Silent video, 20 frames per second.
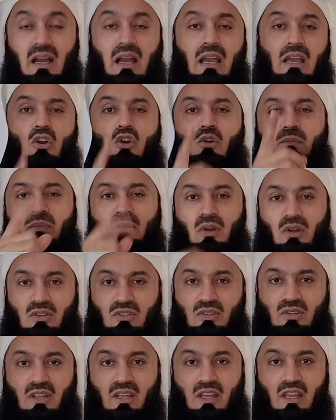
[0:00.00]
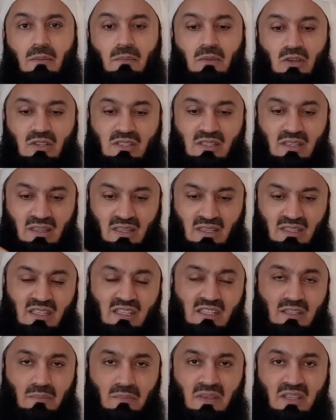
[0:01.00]
I hope not. Because this
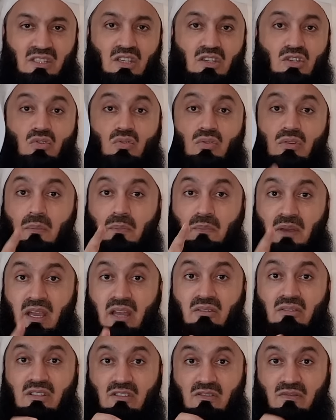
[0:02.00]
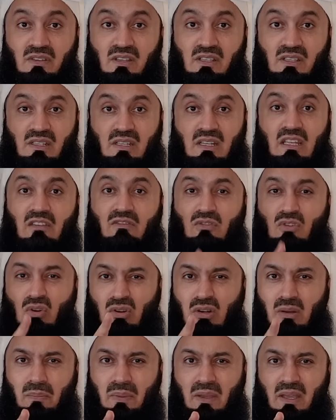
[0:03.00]
is a message to the parents firstly. If
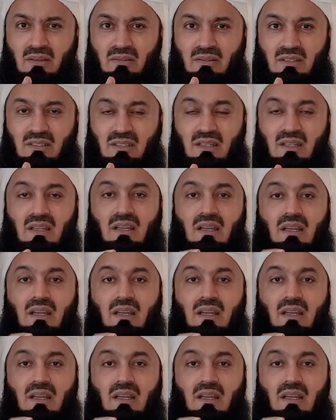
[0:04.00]
you're a parent,